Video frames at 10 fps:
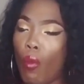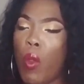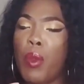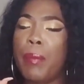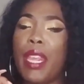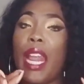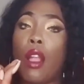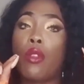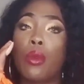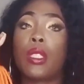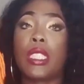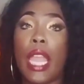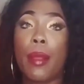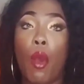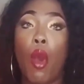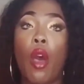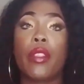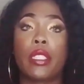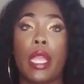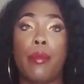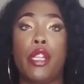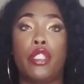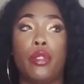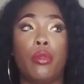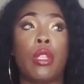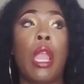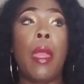we may not go through all the same issues,